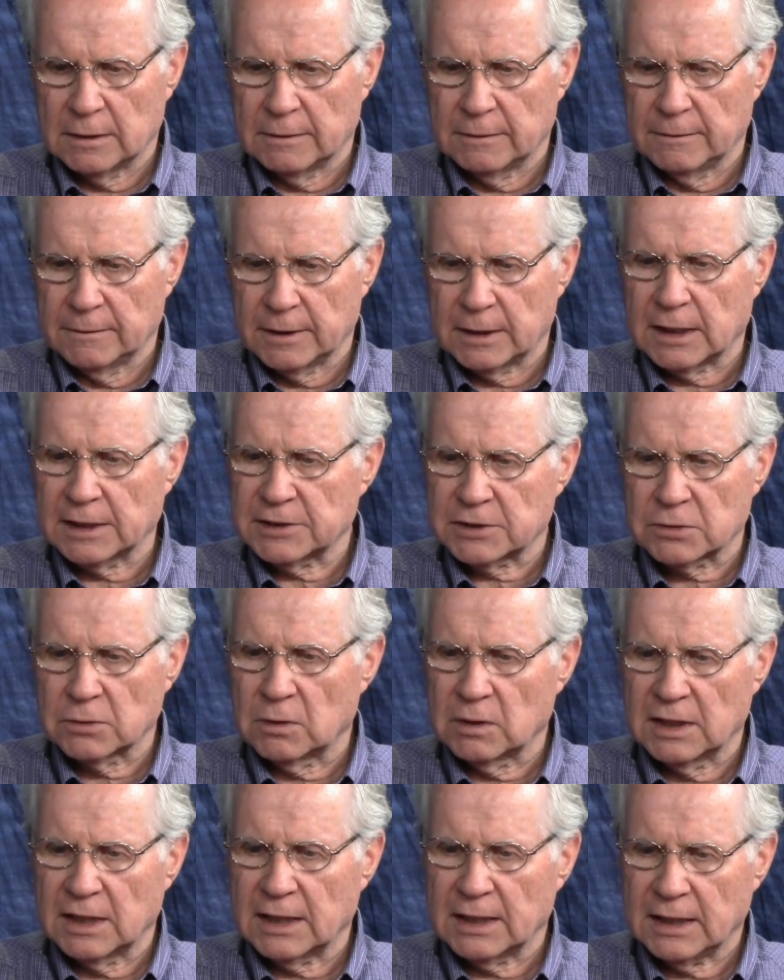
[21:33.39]
that I
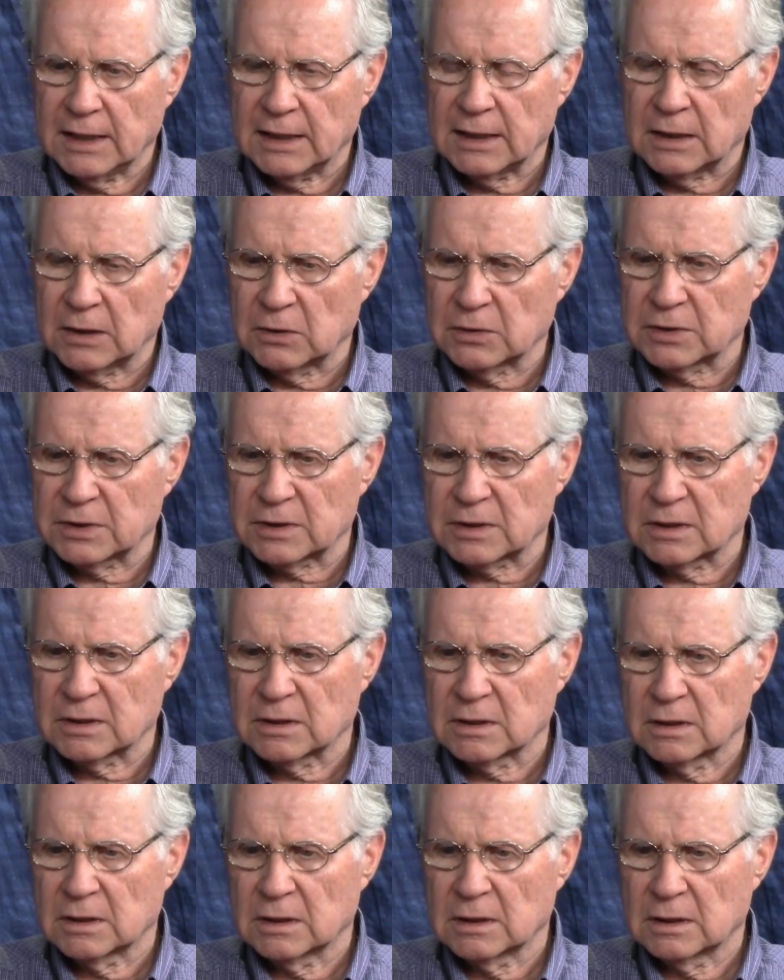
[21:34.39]
sold that house.
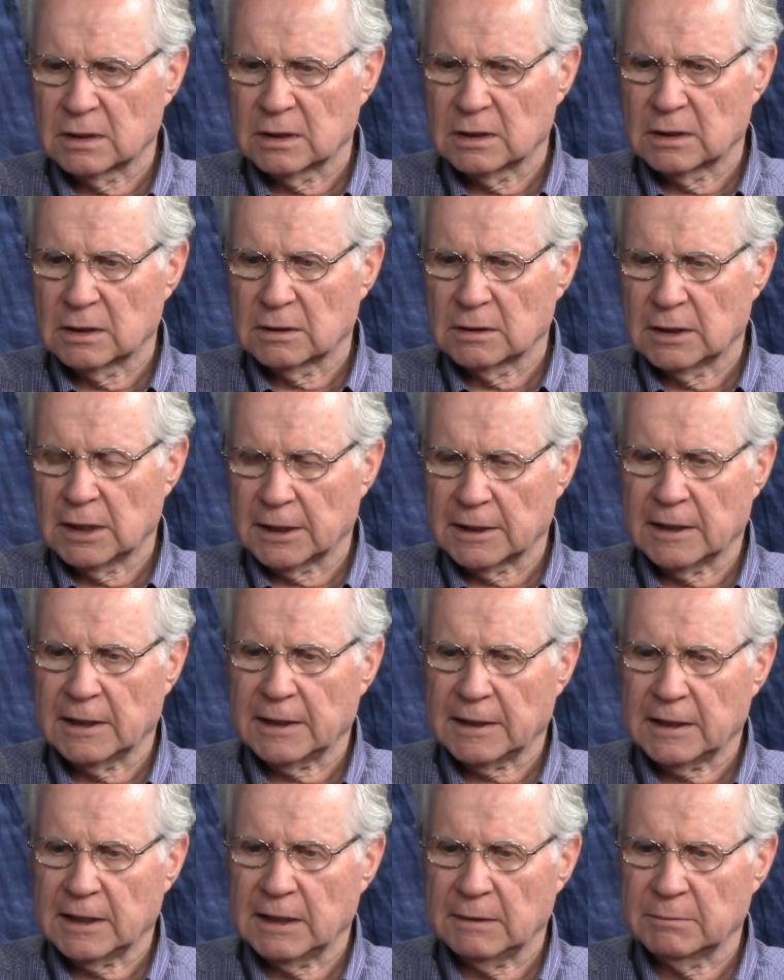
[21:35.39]
A
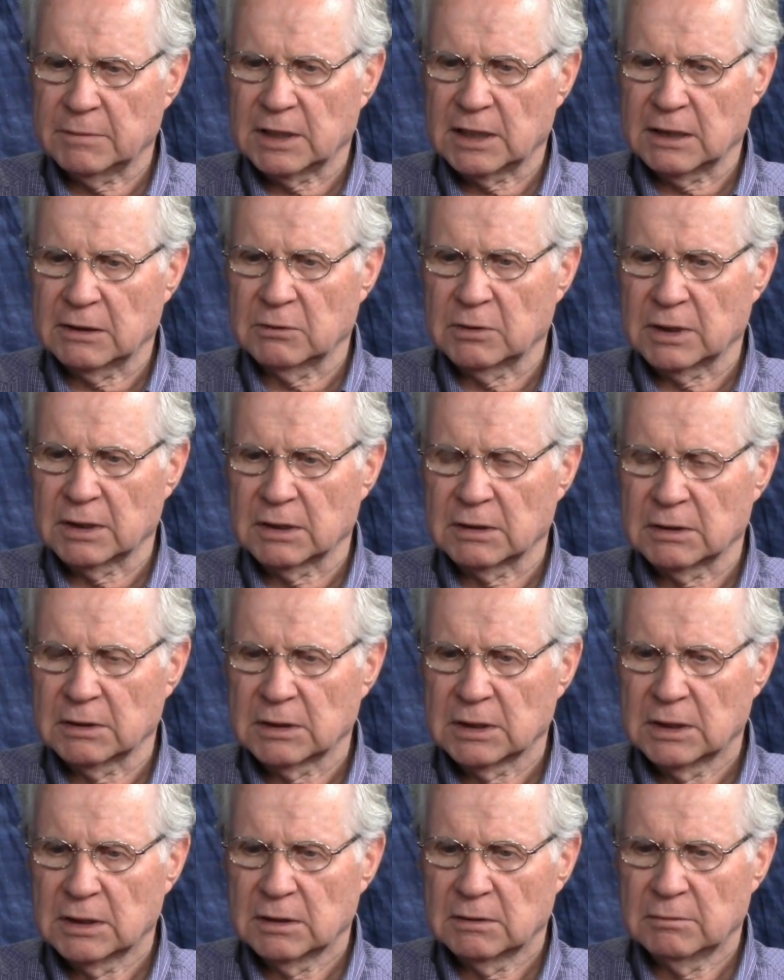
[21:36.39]
guy came by with a
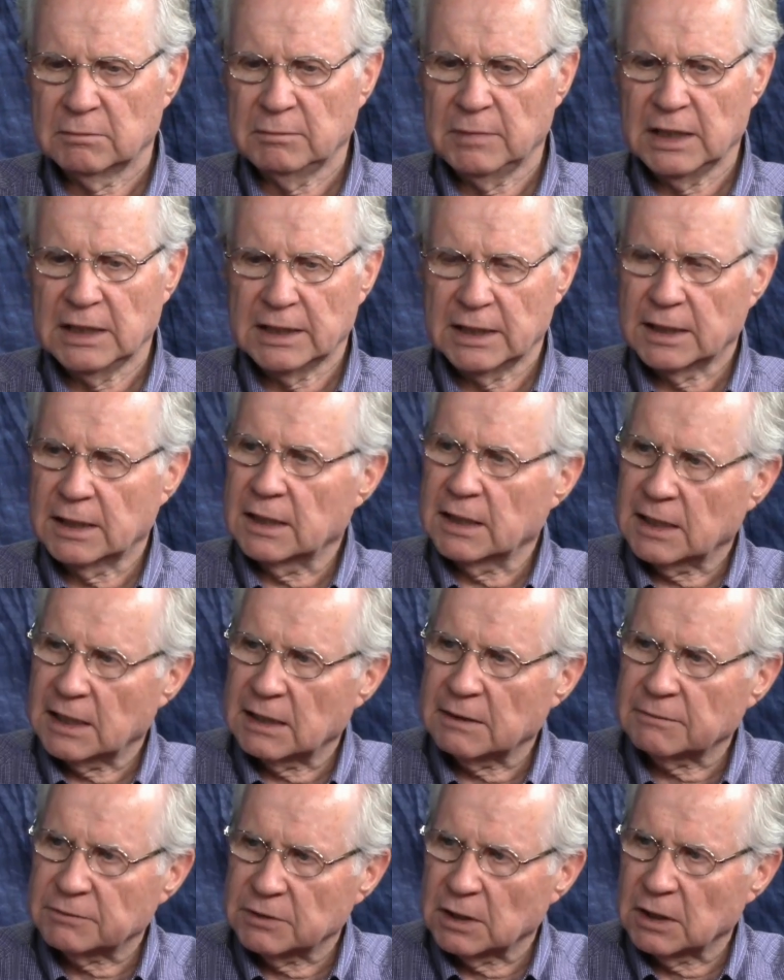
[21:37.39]
million and a
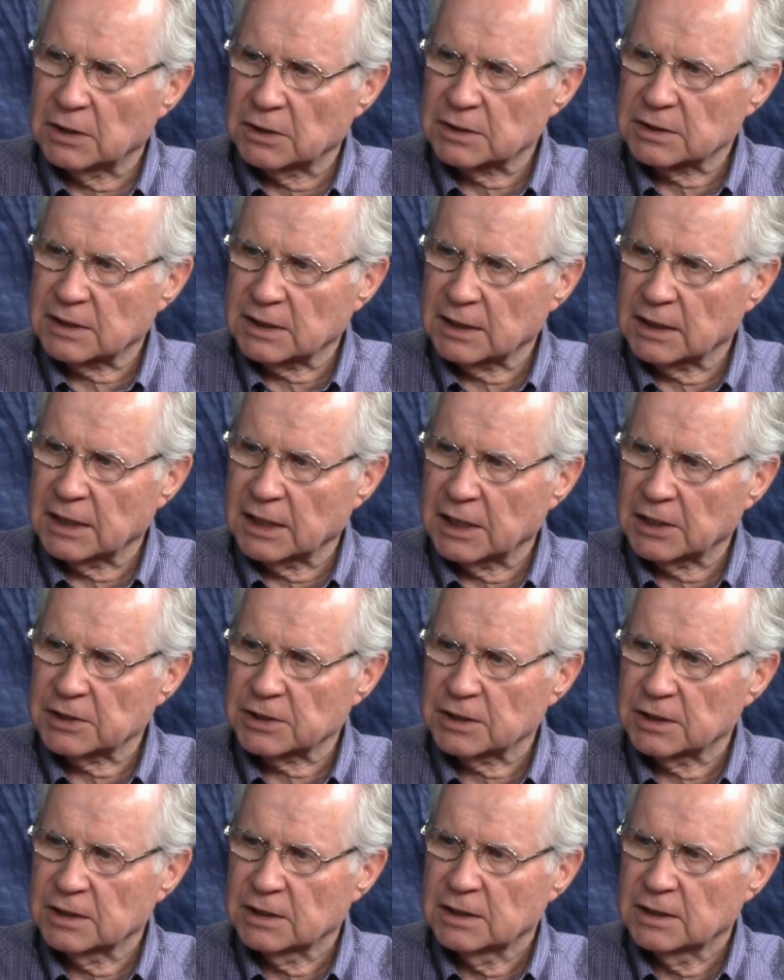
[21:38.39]
half dollars cash.